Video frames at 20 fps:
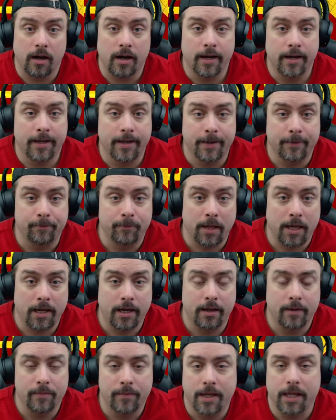I
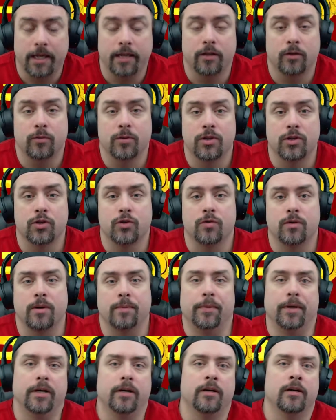am a Twitch
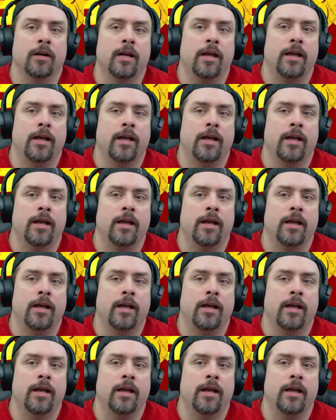streamer